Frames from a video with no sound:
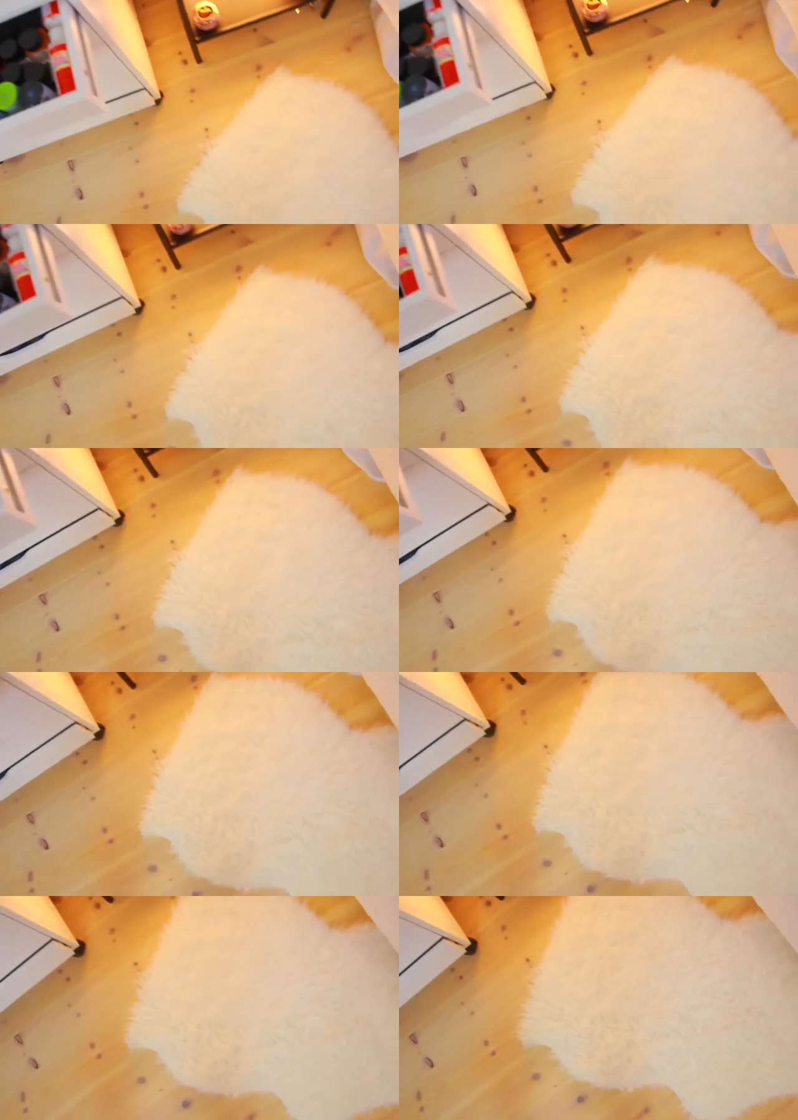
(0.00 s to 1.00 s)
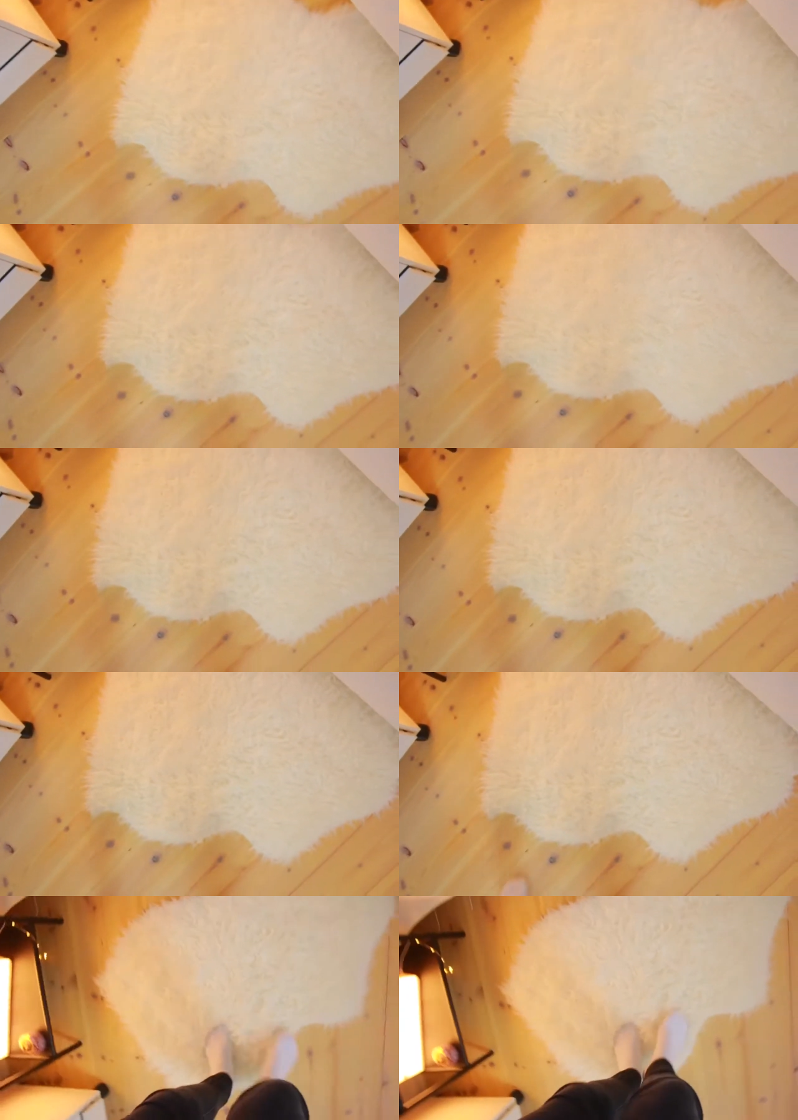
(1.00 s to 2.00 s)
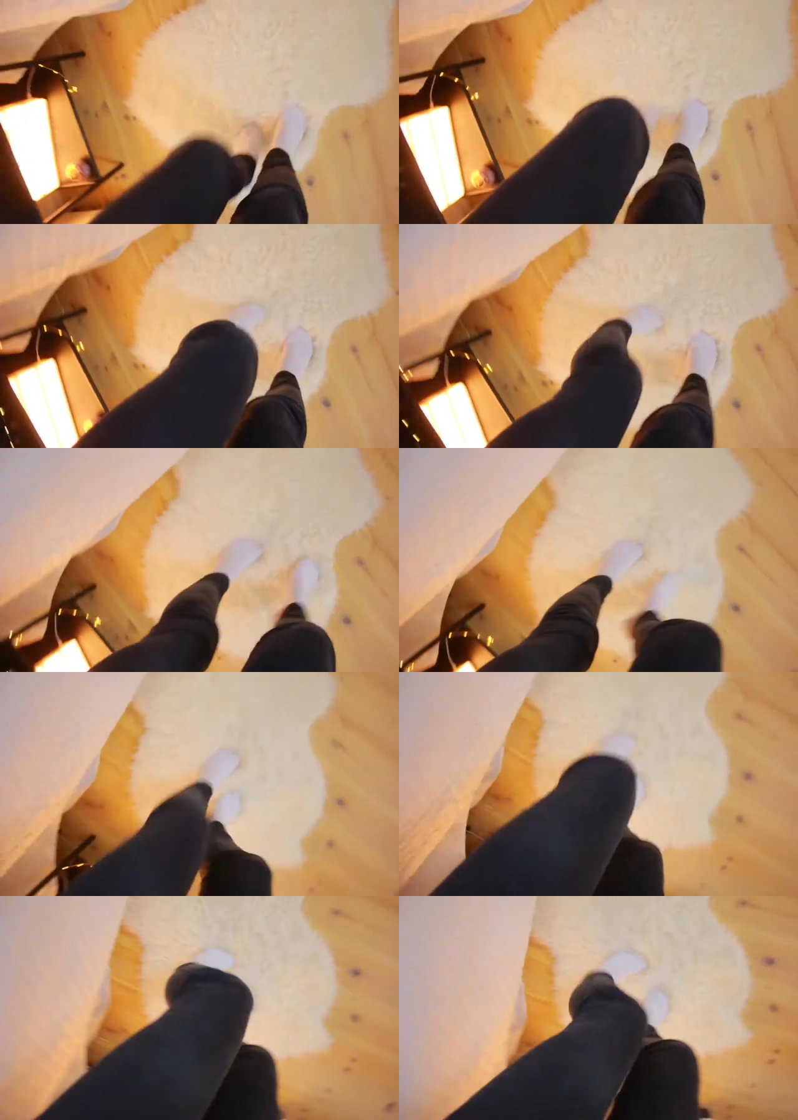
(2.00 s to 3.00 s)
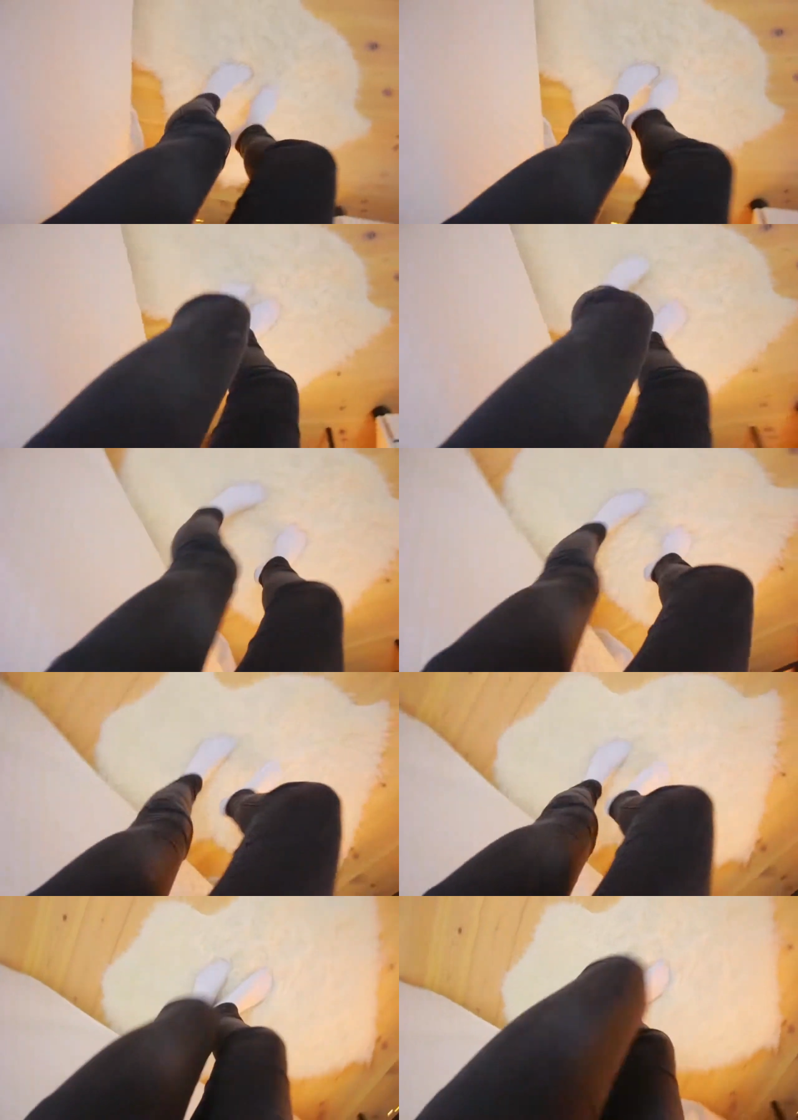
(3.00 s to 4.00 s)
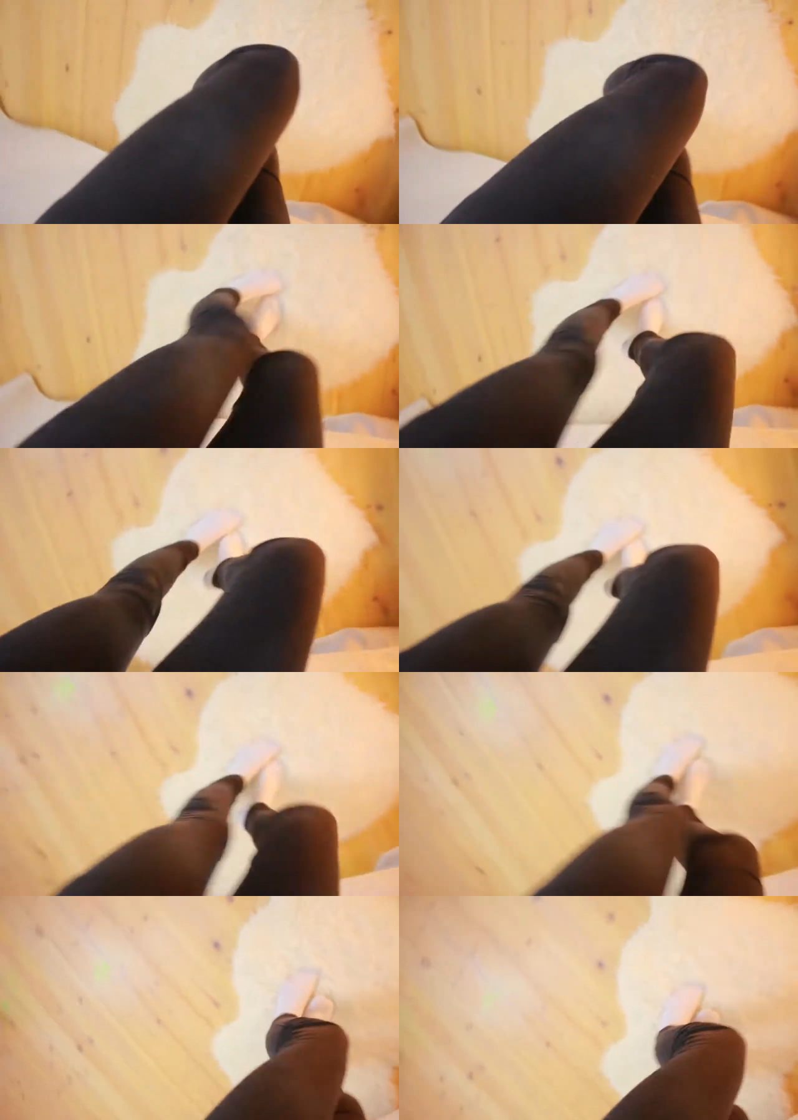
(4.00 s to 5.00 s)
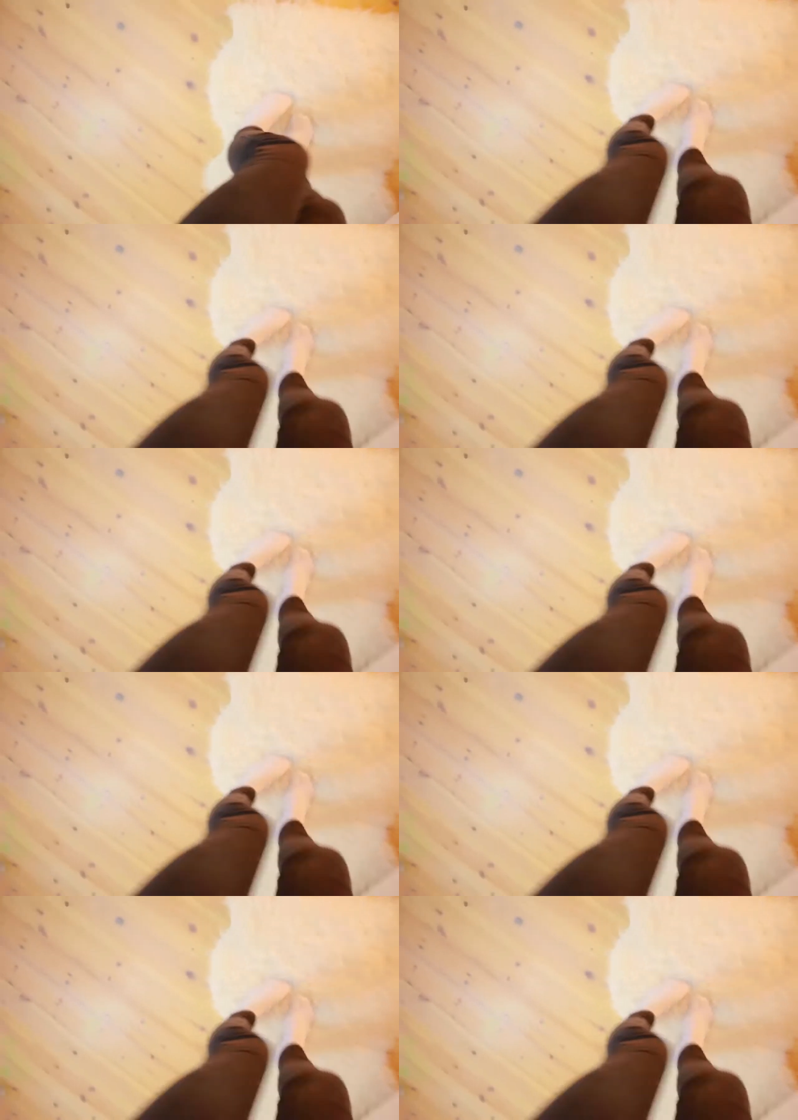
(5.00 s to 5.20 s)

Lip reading: [unreadable: no face in view]